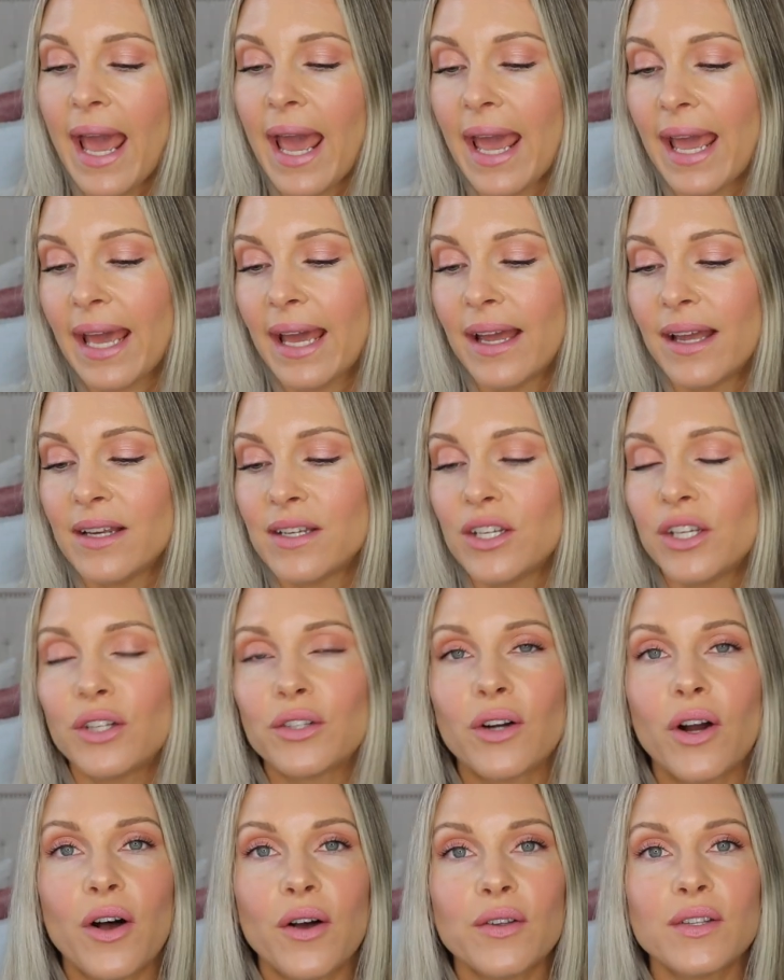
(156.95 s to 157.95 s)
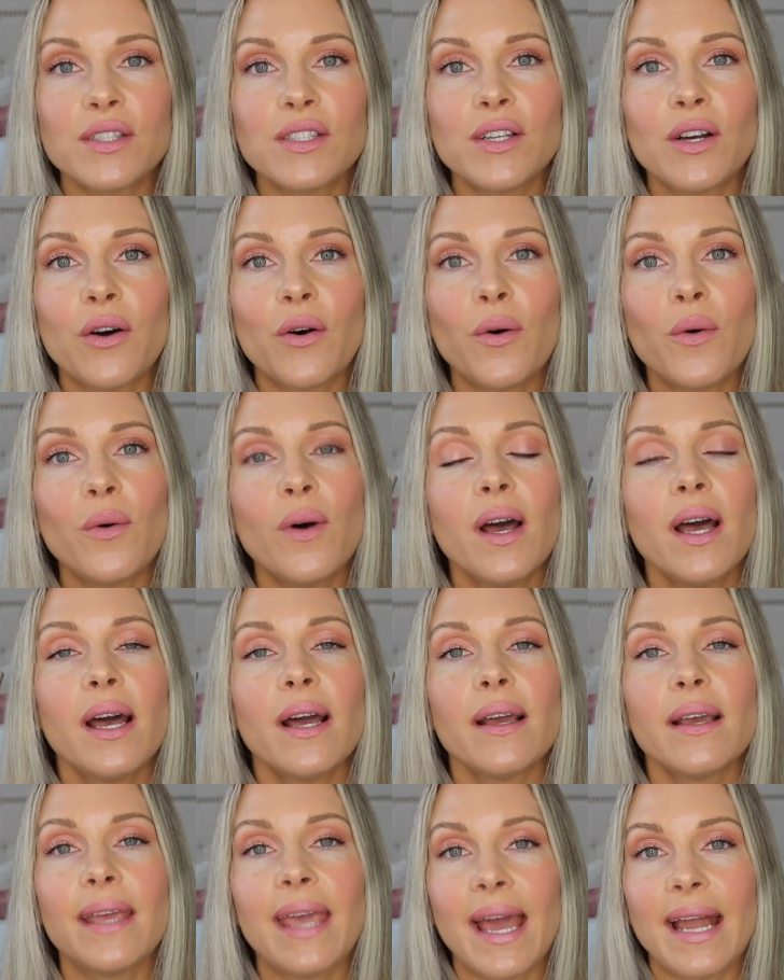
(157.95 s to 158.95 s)
And you're also
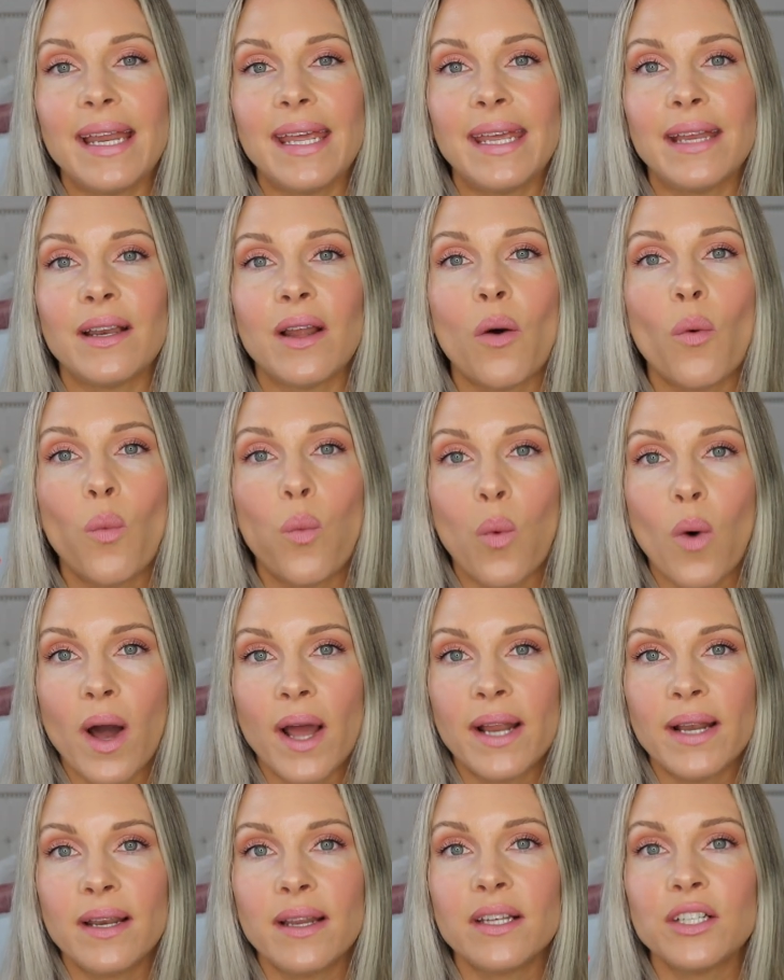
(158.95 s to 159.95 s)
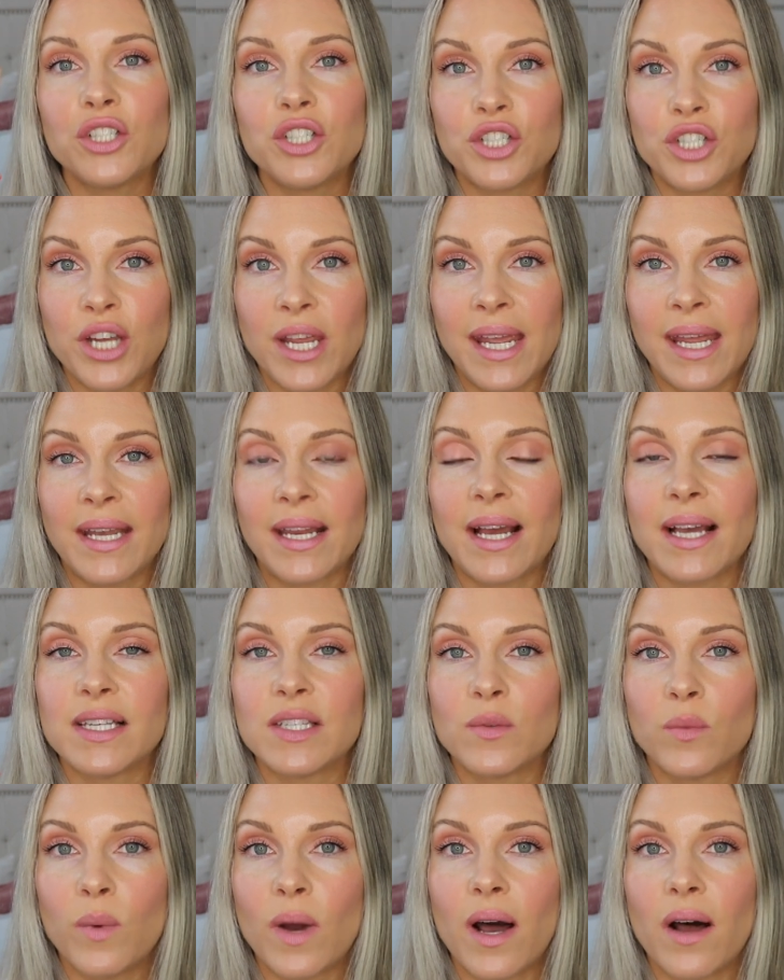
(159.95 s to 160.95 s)
getting one shade
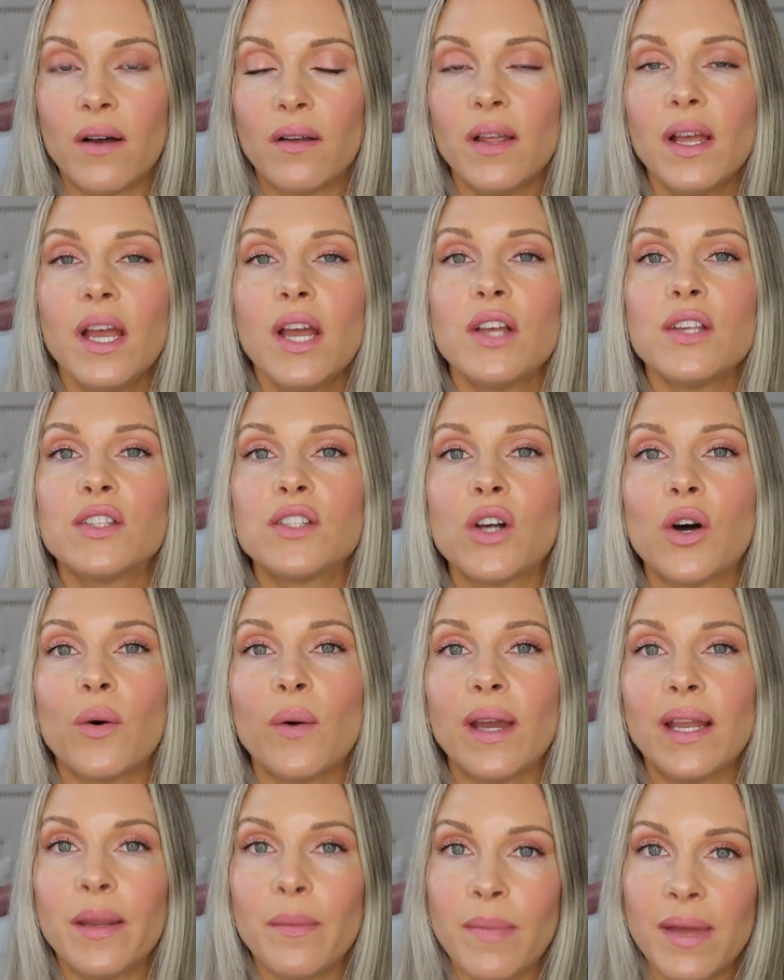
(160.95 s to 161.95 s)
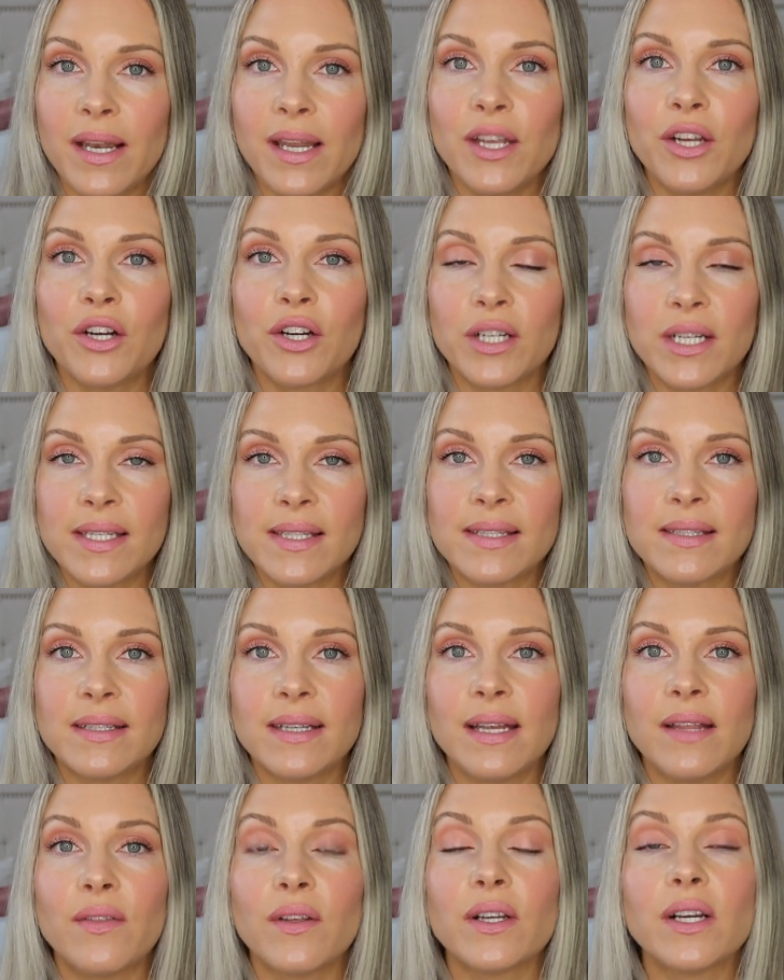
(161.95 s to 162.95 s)
as well. So in a minute you're going to
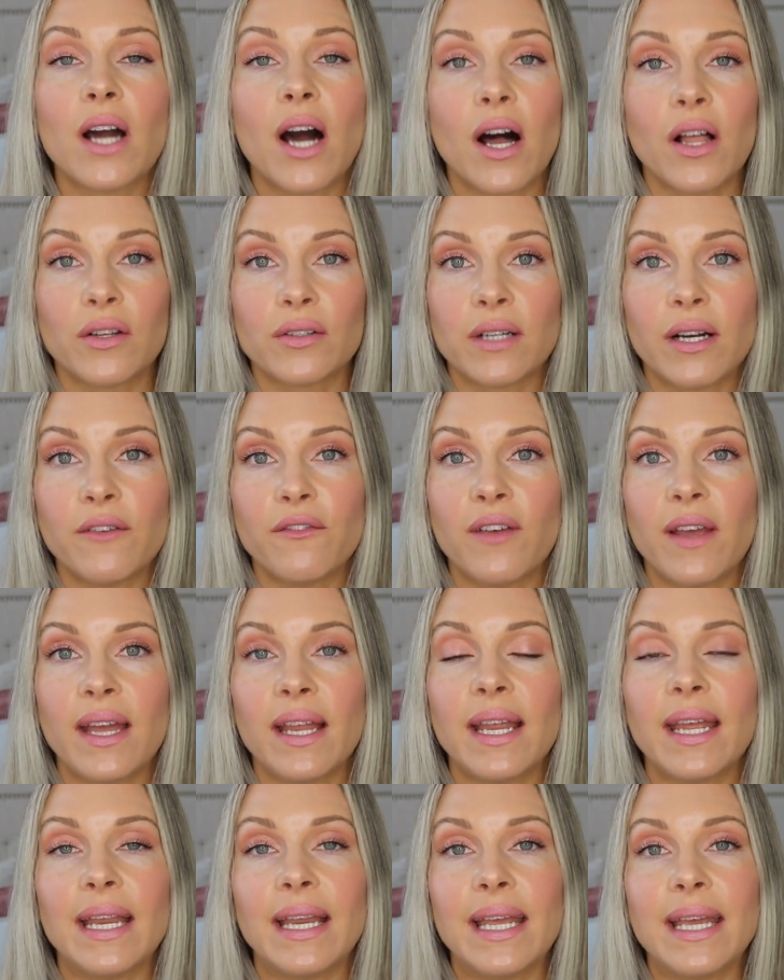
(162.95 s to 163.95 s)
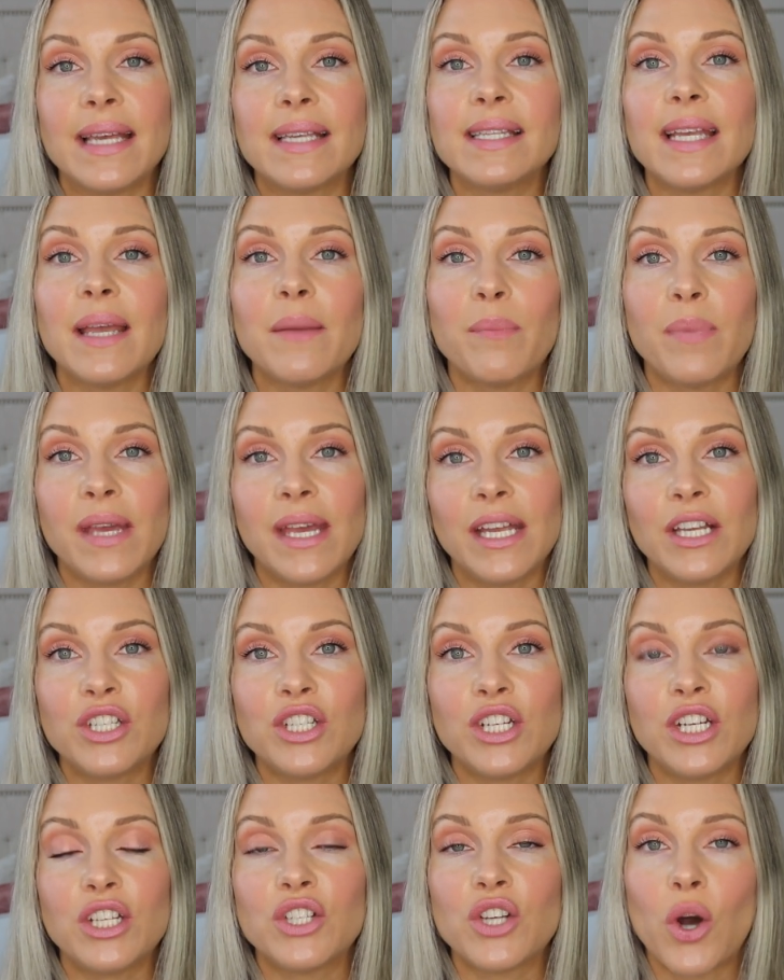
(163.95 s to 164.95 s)
see the color of it. It is a
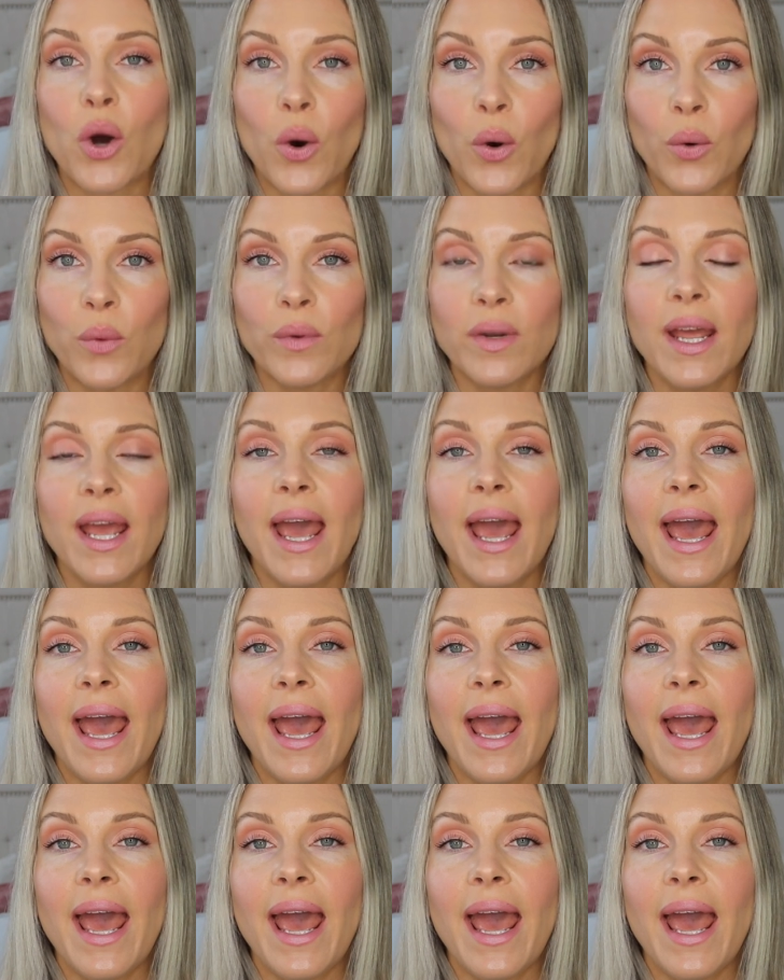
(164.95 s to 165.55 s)
peachy tone,